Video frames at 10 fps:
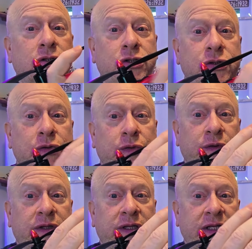to
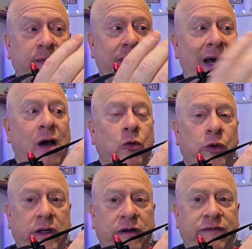the
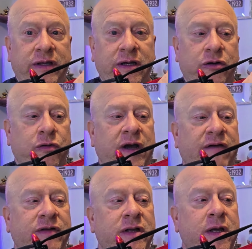powering of the aircraft.